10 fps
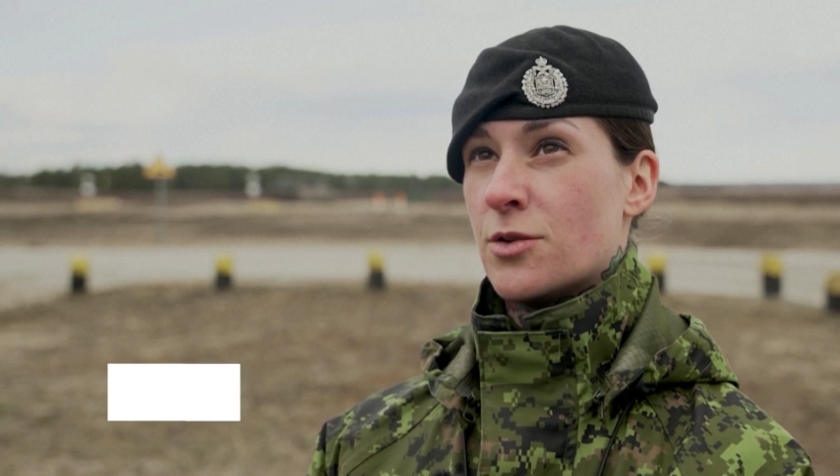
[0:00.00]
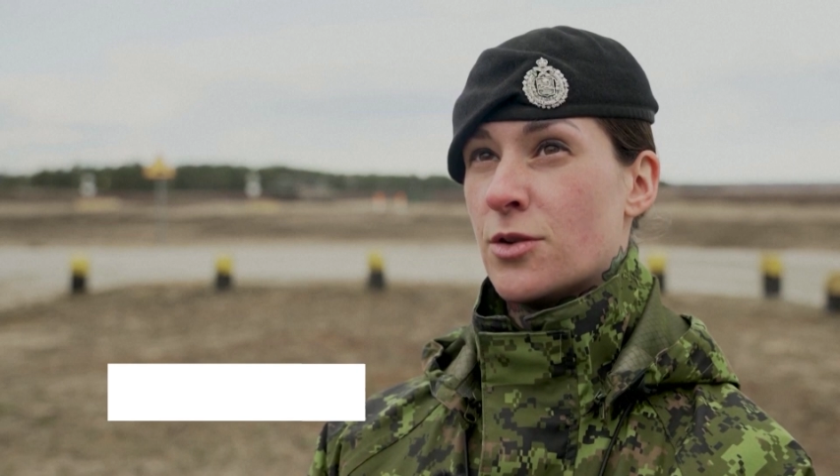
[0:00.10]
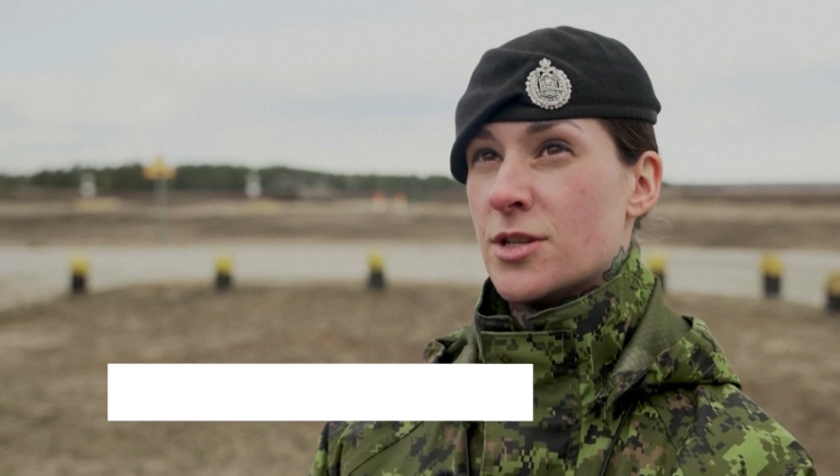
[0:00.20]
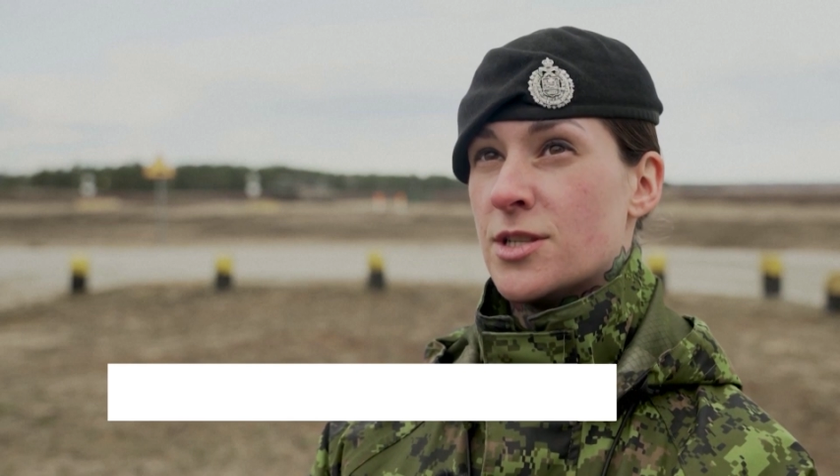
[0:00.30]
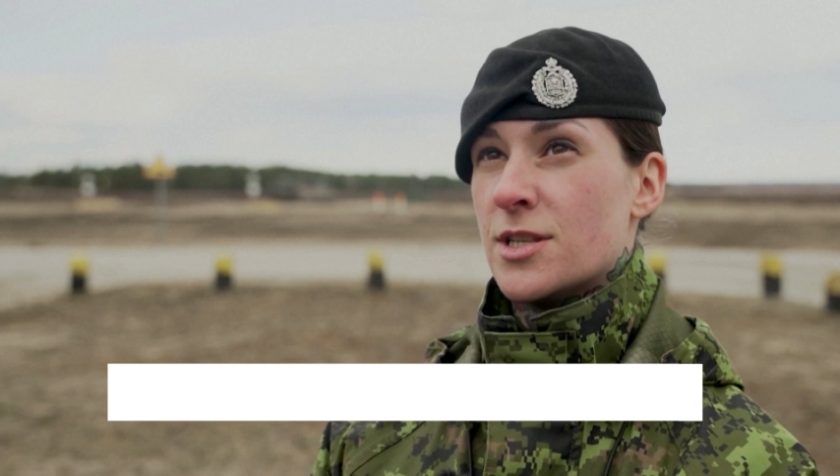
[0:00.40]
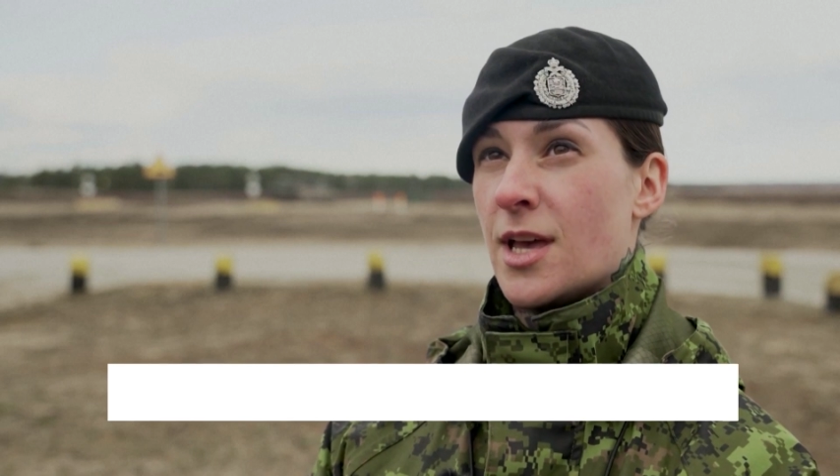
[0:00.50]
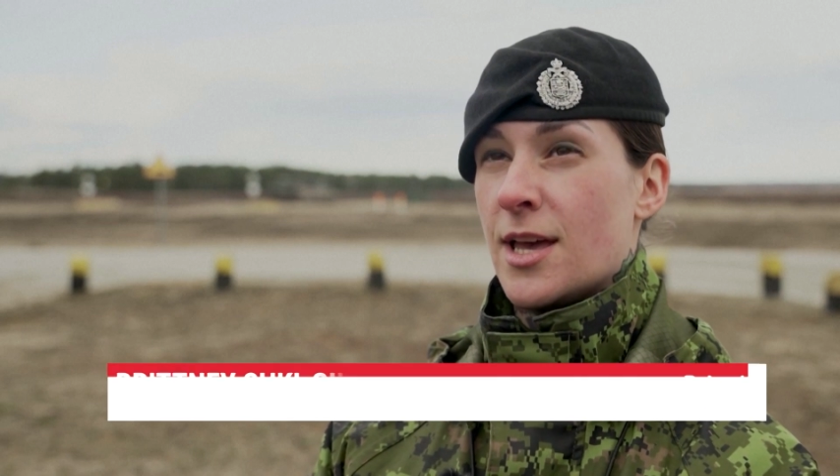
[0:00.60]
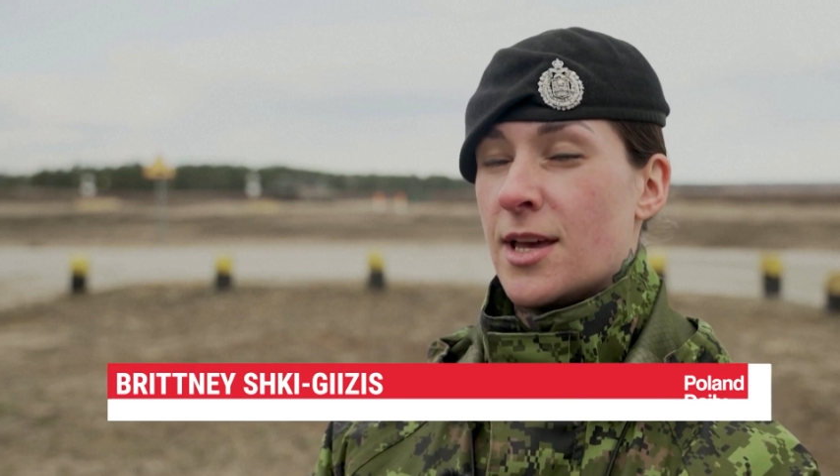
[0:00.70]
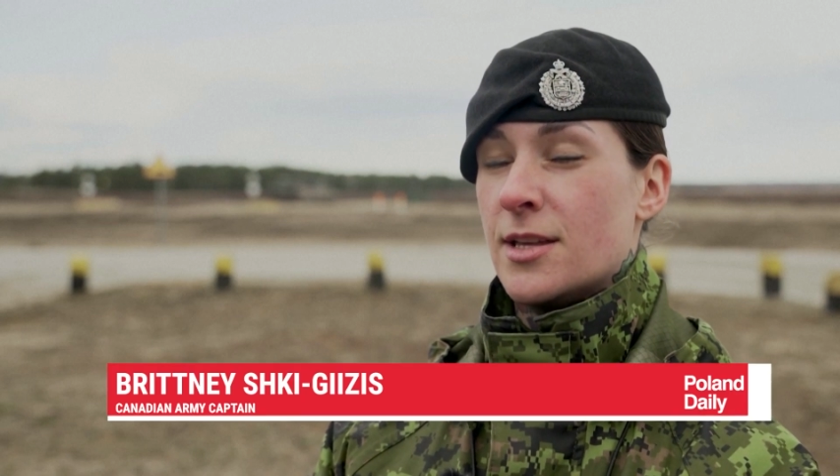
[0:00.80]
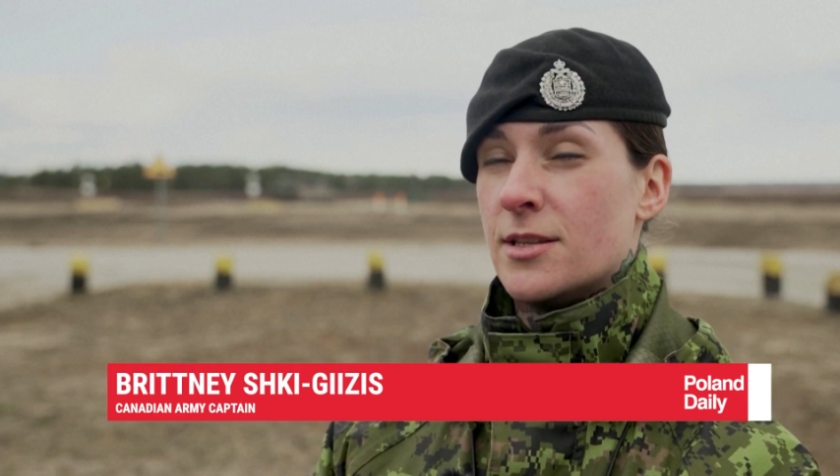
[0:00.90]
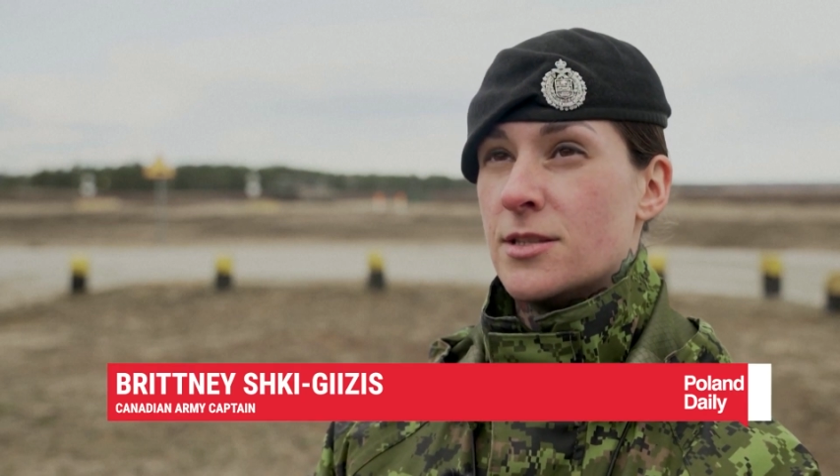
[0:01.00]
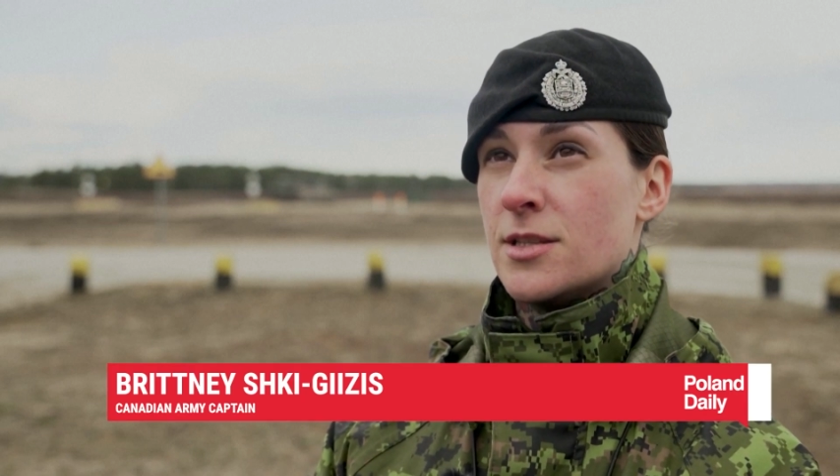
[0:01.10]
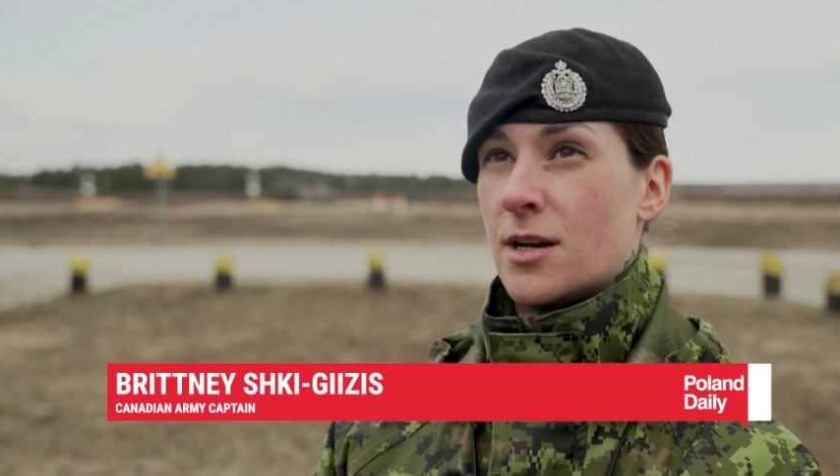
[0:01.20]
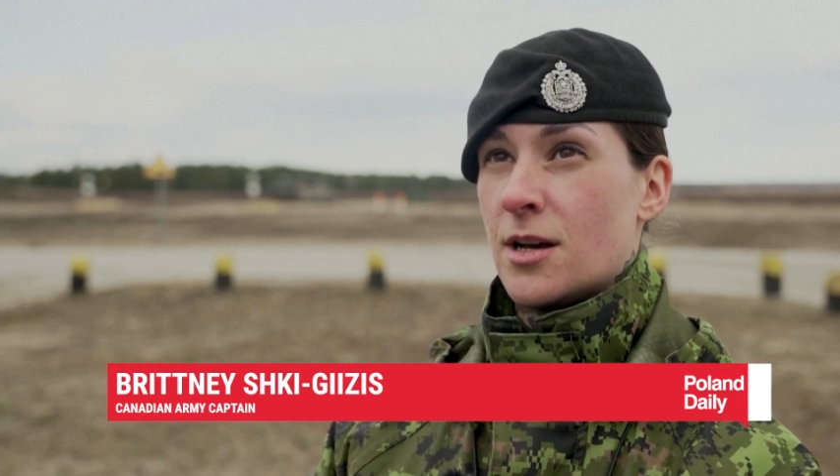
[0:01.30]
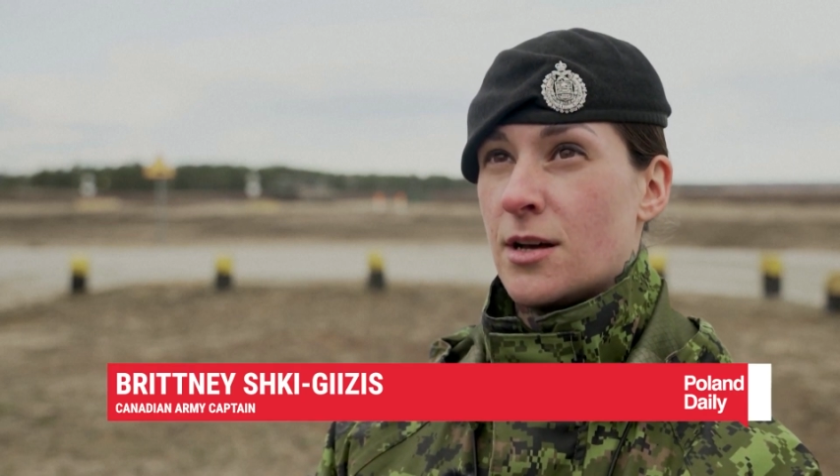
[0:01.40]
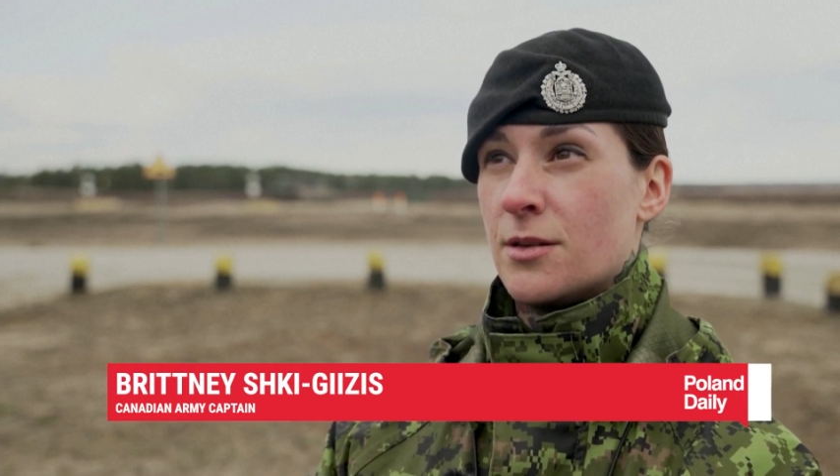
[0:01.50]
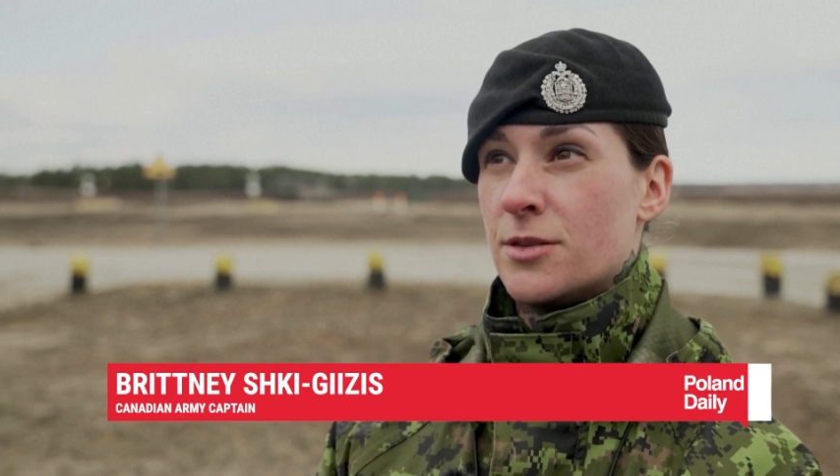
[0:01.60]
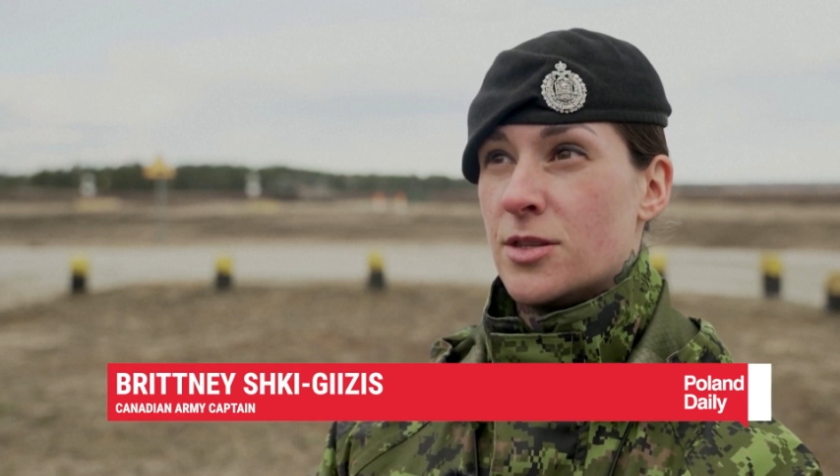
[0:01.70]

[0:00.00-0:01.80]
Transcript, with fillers: course, and uh,